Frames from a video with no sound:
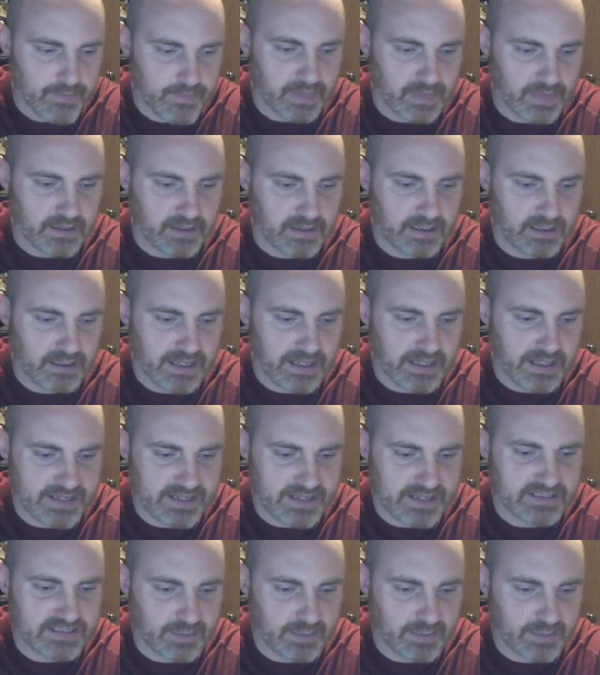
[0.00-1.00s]
It is
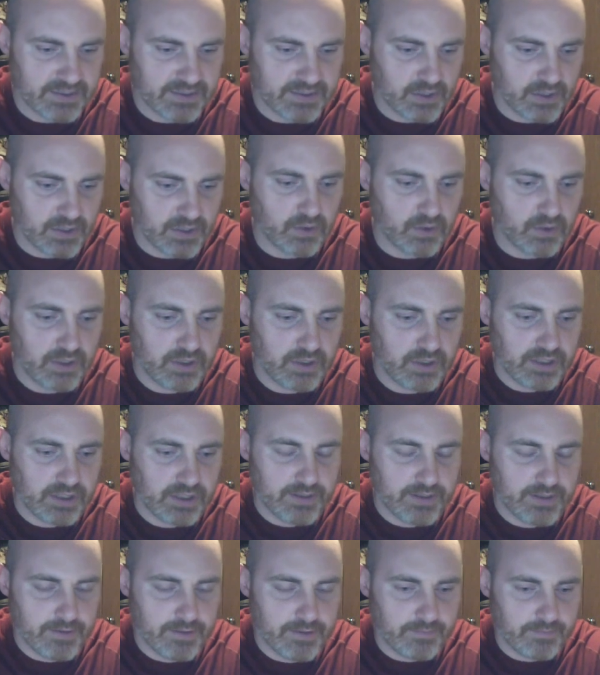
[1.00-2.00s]
something, so
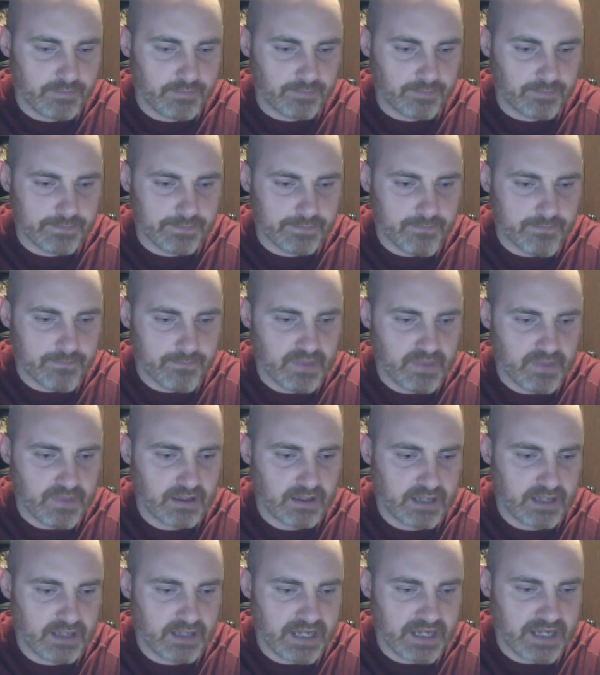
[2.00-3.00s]
a
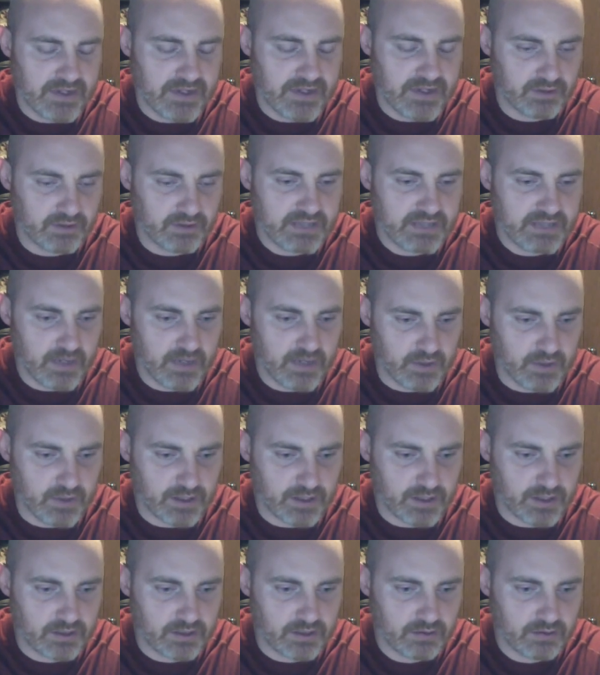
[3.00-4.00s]
neural network
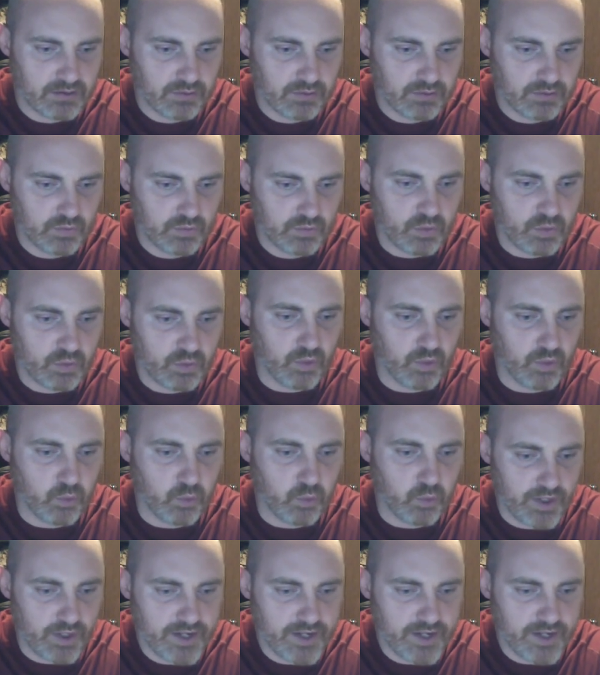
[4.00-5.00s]
will
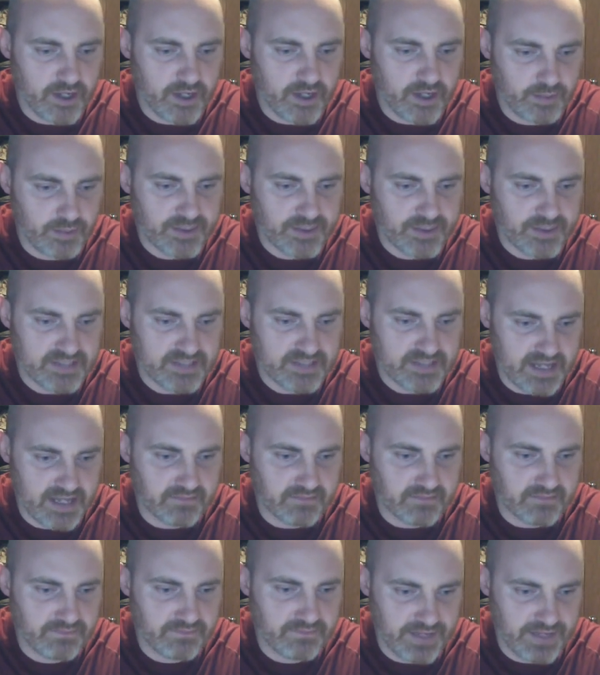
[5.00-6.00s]
100%
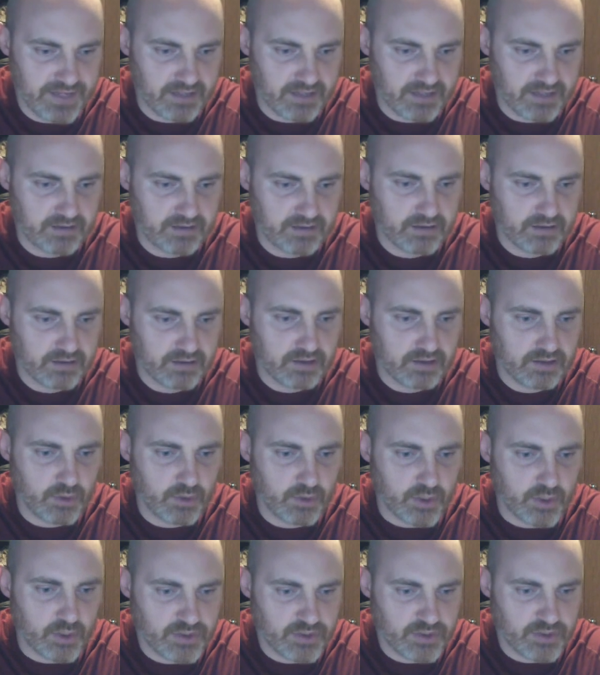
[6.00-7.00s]
fit your
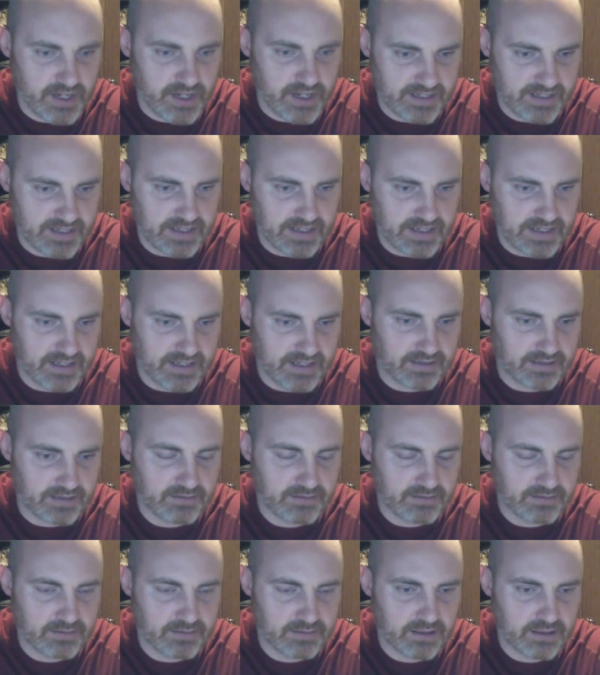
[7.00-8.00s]
training data
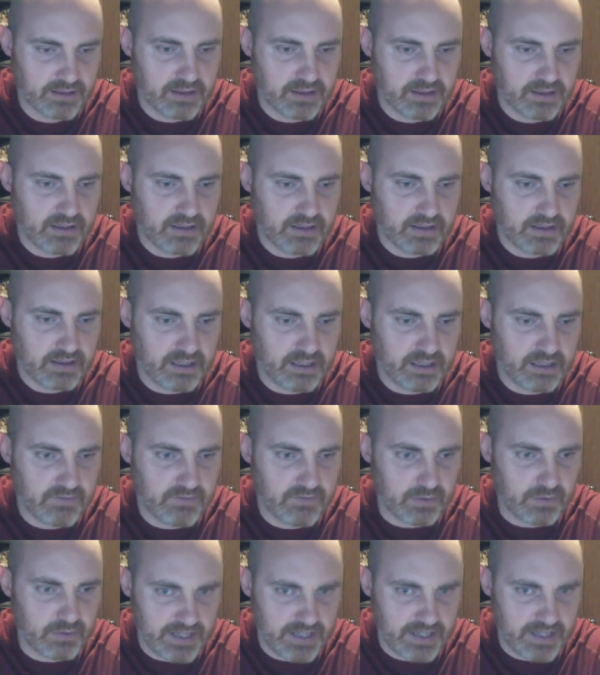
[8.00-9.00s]
if you let
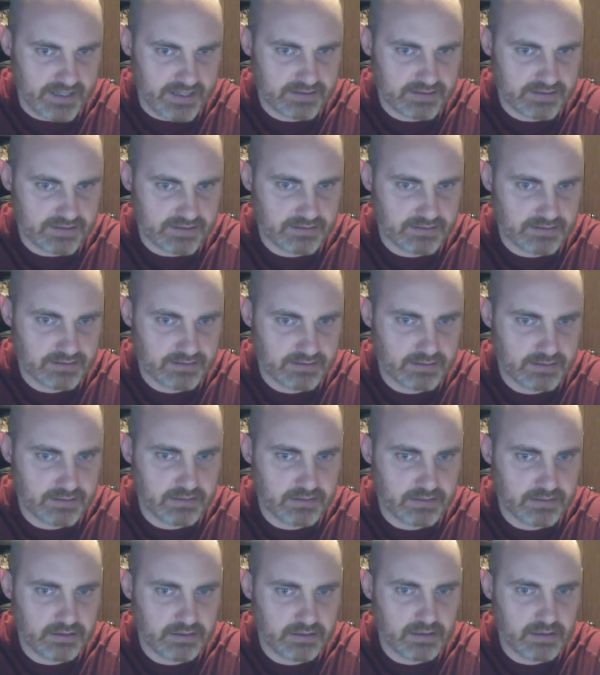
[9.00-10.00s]
it.
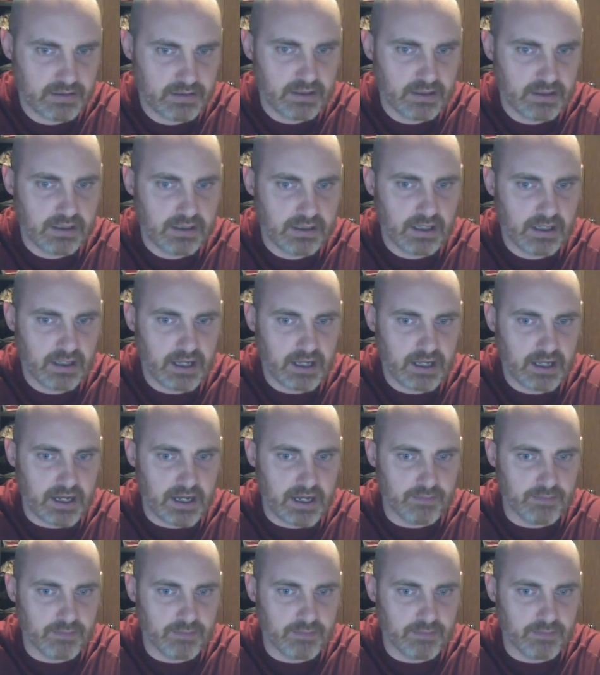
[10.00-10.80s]
So